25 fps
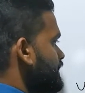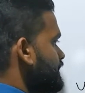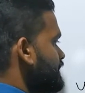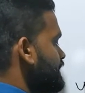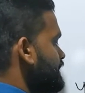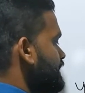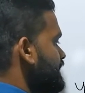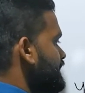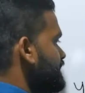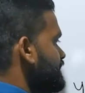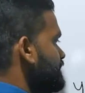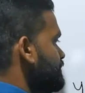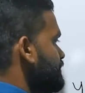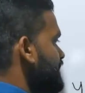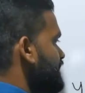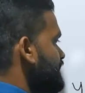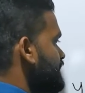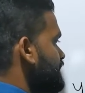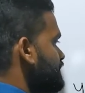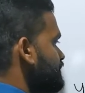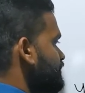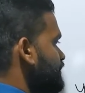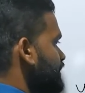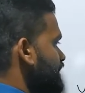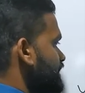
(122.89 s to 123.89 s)
the
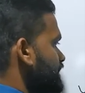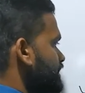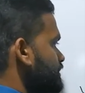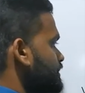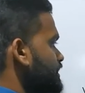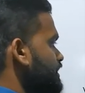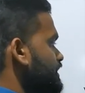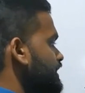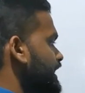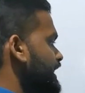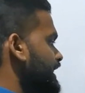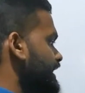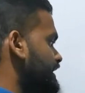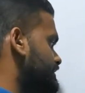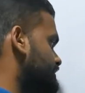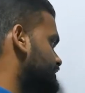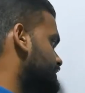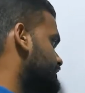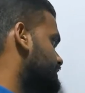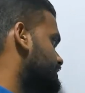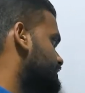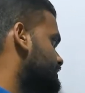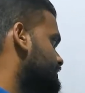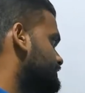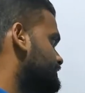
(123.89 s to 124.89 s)
independent variable
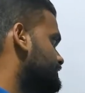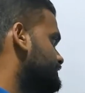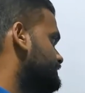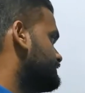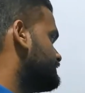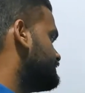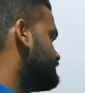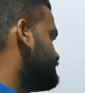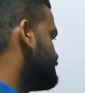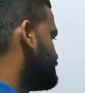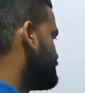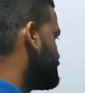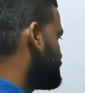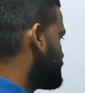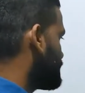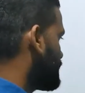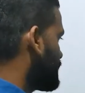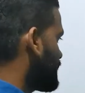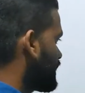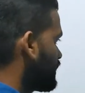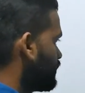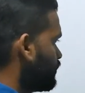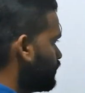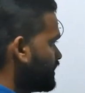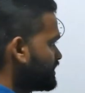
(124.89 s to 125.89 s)
x.
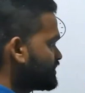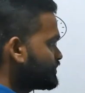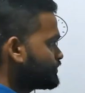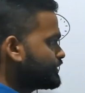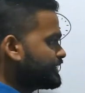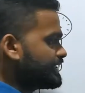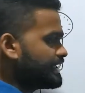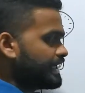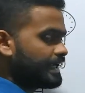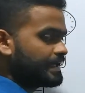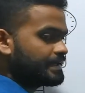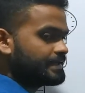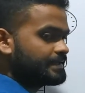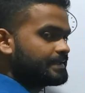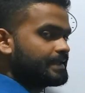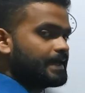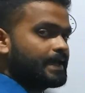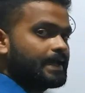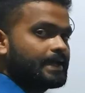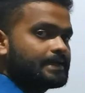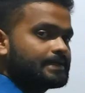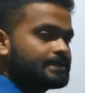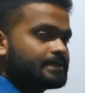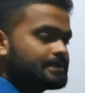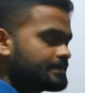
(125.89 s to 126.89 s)
Once we get
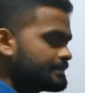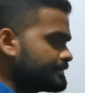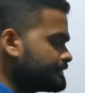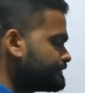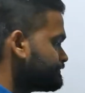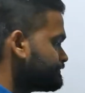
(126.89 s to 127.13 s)
that,